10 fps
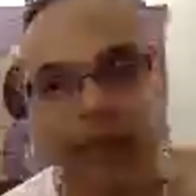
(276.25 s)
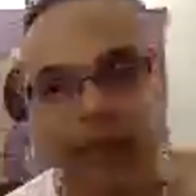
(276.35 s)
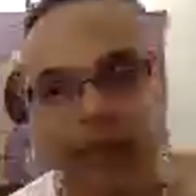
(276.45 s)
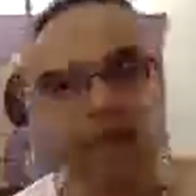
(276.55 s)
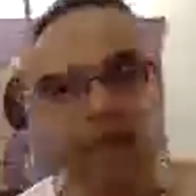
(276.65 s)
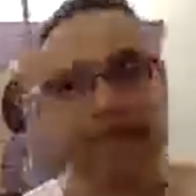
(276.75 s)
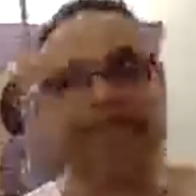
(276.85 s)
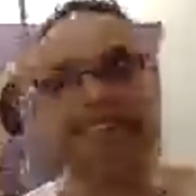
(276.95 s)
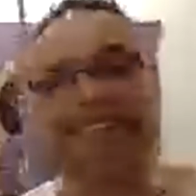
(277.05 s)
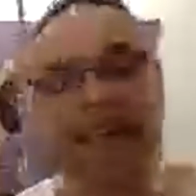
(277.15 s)
because
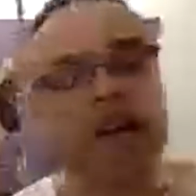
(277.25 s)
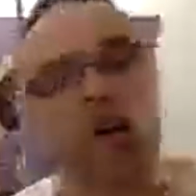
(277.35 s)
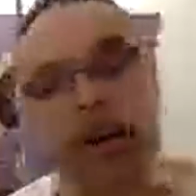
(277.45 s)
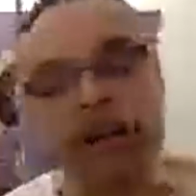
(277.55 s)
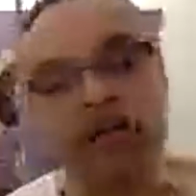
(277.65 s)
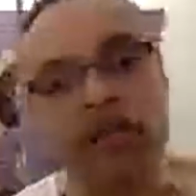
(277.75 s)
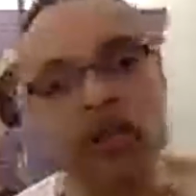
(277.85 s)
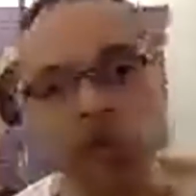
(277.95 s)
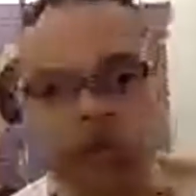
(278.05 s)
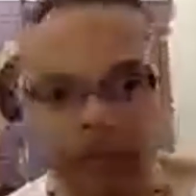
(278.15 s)
that's not going to
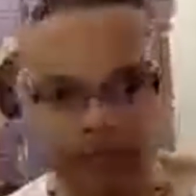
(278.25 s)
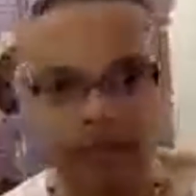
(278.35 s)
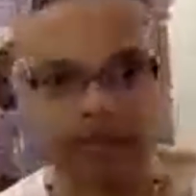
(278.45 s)
do it.